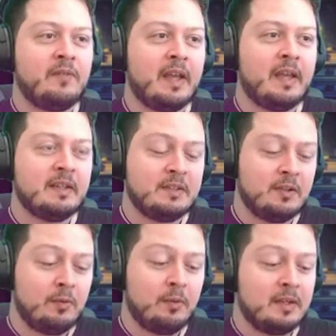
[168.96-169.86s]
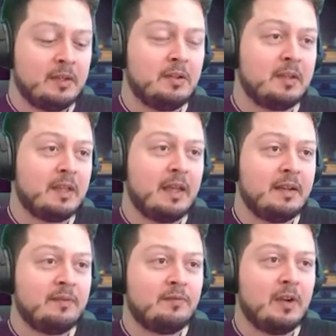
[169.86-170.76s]
fine. It's annoying to look at,
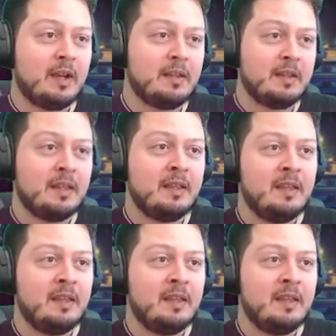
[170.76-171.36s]
frankly.